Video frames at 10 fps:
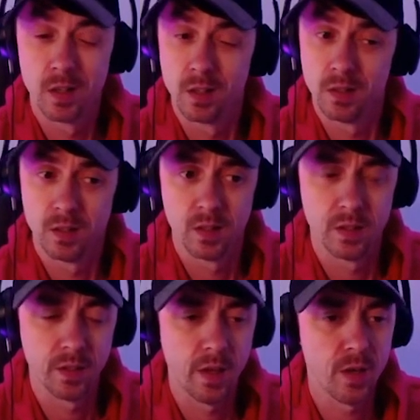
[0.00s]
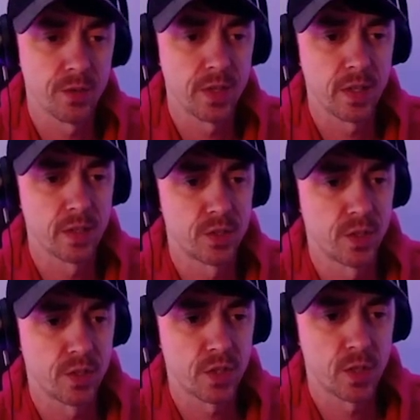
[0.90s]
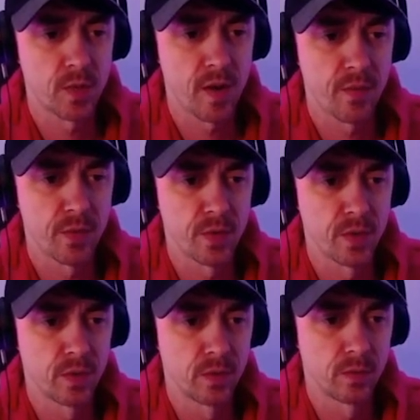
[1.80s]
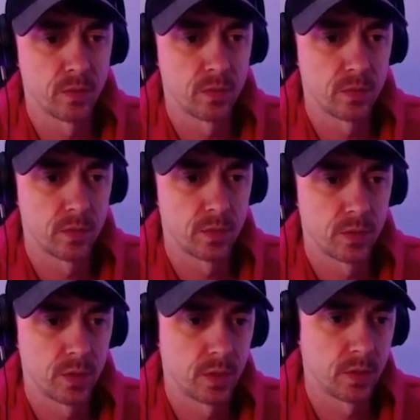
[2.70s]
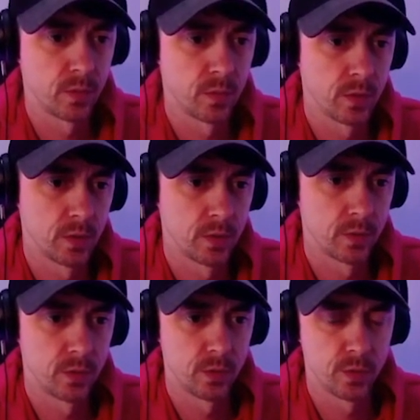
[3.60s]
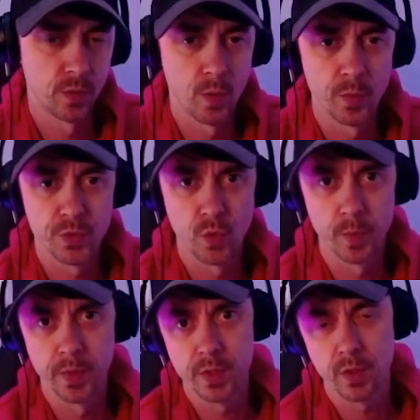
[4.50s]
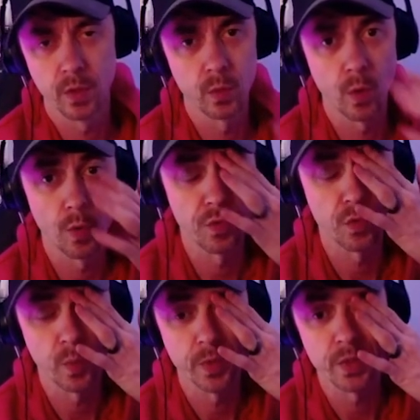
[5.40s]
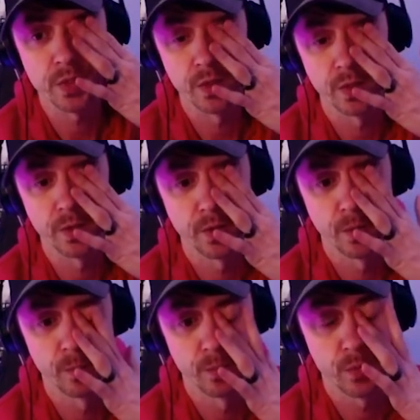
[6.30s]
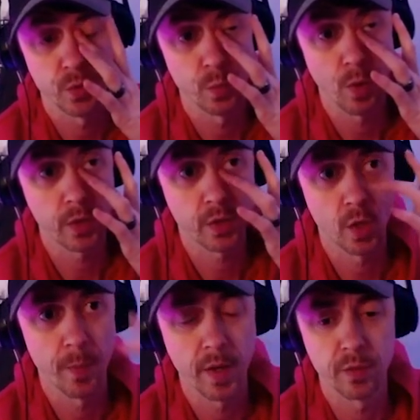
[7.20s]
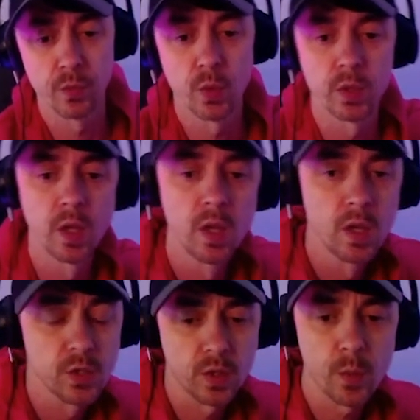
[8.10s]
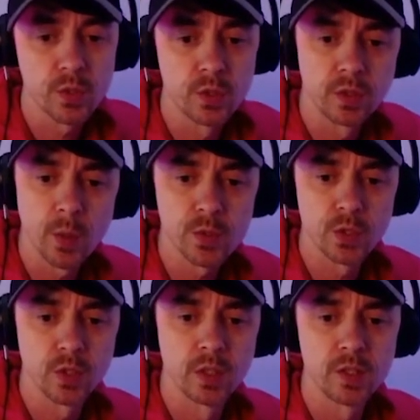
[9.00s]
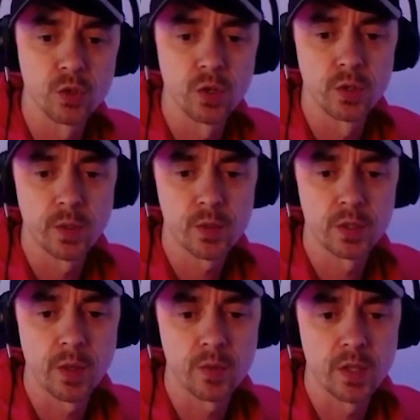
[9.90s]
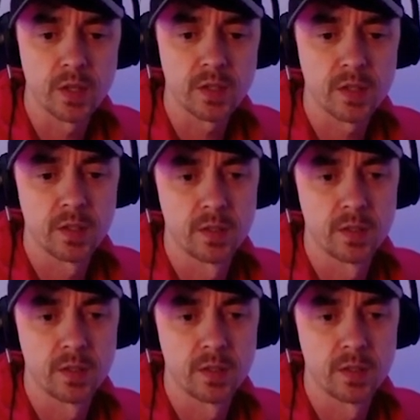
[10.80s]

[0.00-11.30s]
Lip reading: I don't think Ed Sheeran's gonna rap for... Shit. 2, 3, almost 4 minutes, or over 4 minutes. So they're probably gonna go back and forth. So that was a good intro. That was nice.